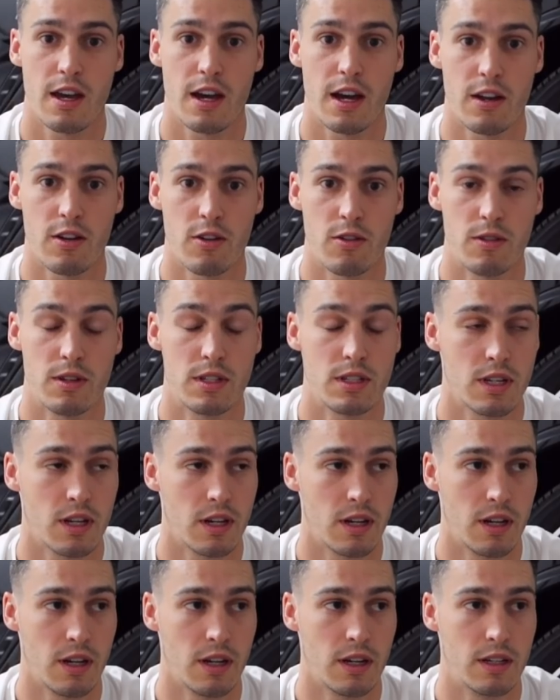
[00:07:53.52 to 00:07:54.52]
I know
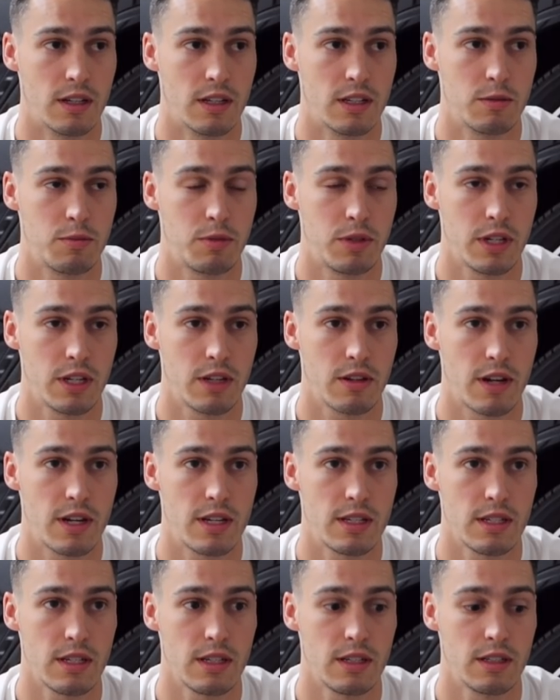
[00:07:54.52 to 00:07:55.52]
it's pretty
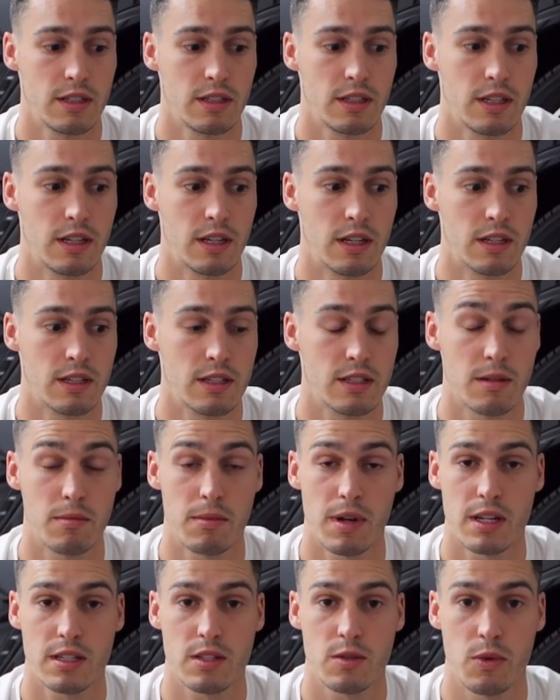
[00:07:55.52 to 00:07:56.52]
crazy in
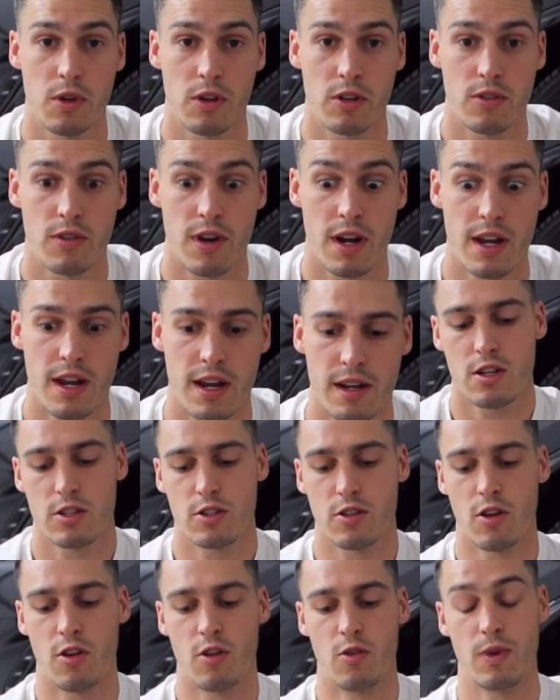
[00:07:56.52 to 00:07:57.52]
some parts of the world right now.
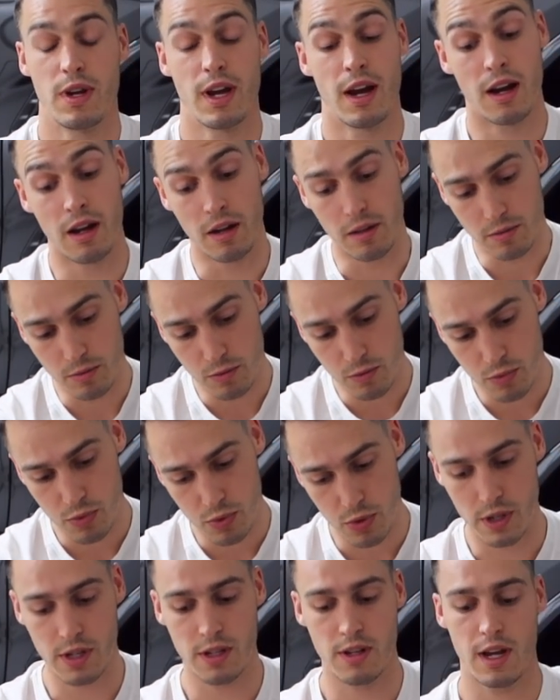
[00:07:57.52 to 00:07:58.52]
So we are
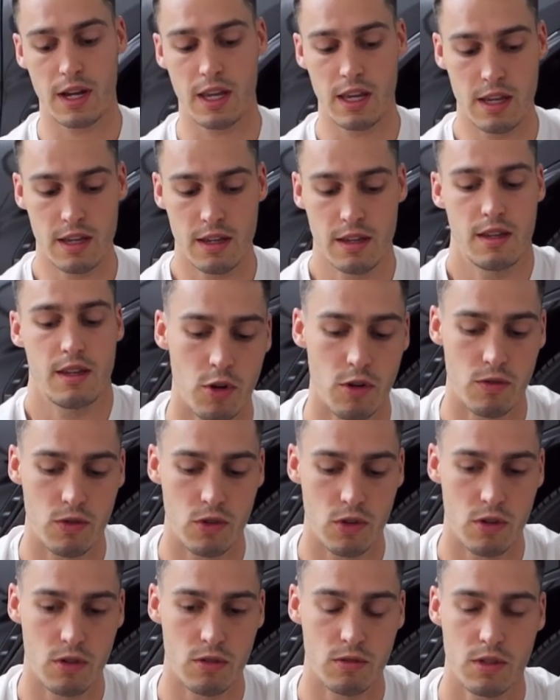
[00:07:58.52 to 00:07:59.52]
pretty lucky
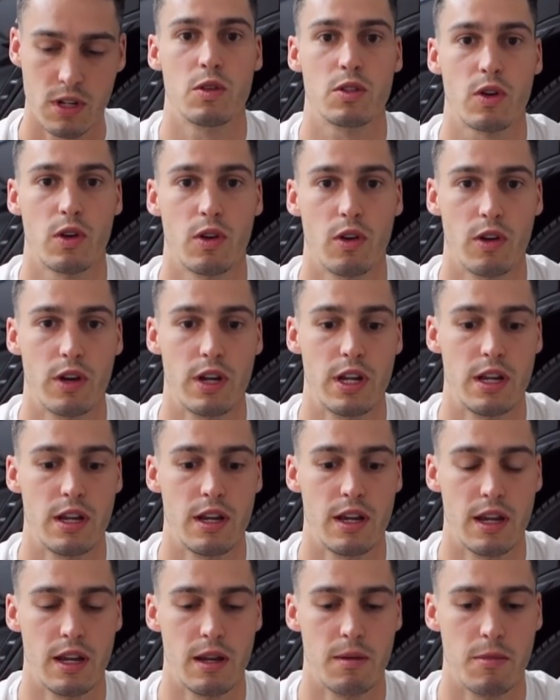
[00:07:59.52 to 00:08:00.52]
overall what's going on
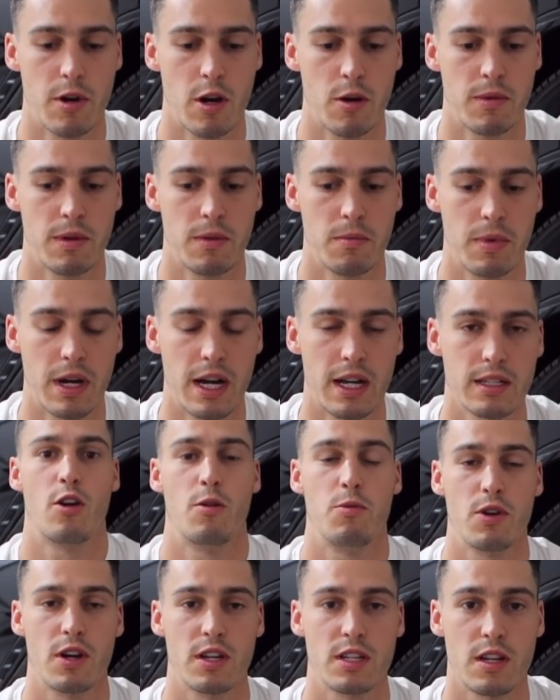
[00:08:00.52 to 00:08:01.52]
here in Melbourne, but
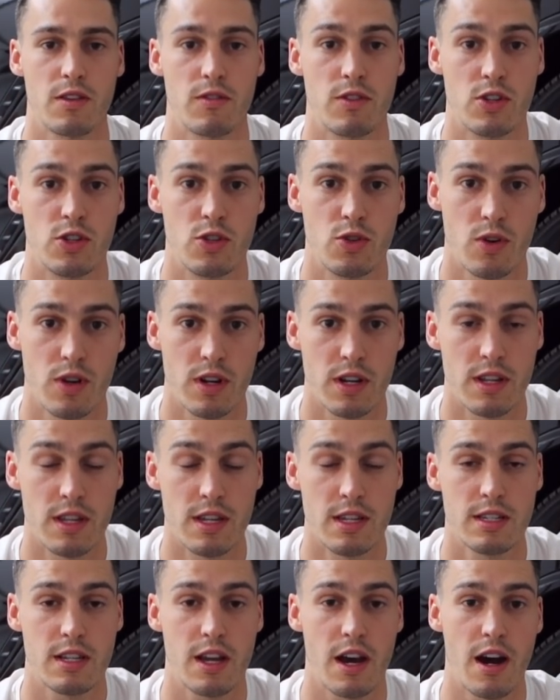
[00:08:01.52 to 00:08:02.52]
hope you guys have enjoyed
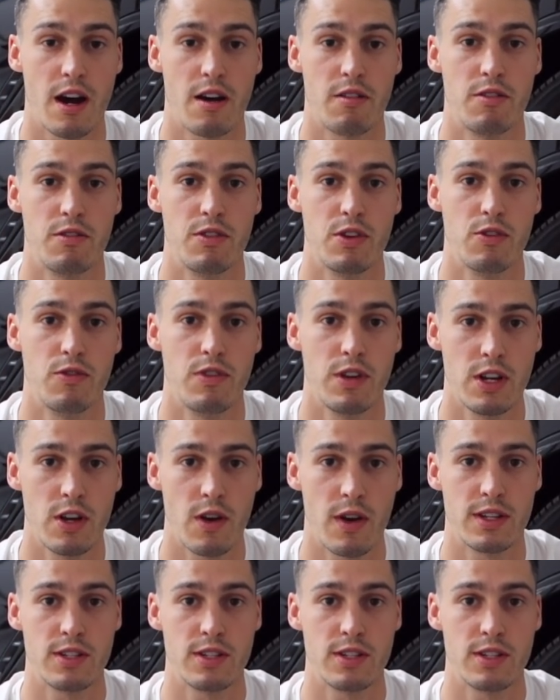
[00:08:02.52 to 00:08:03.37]
this car reveal video.